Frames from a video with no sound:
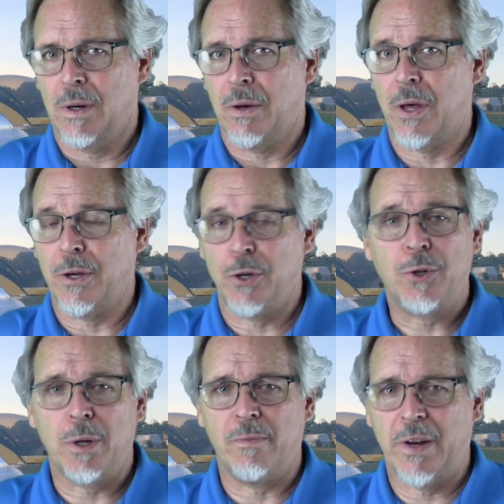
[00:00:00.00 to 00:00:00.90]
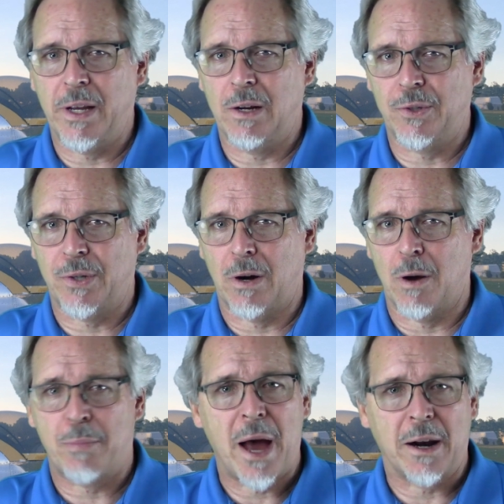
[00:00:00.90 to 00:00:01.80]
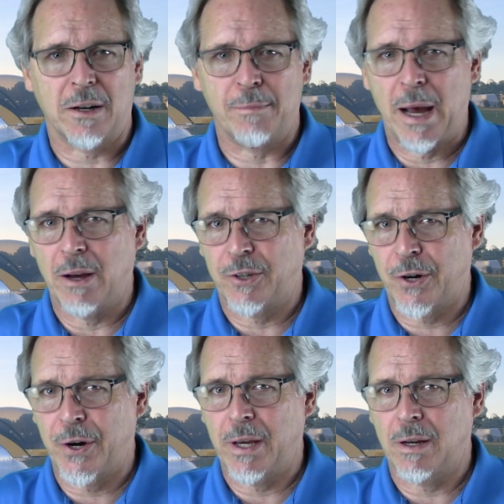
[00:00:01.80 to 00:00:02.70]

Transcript: The YouTube videos are a product of my attorney,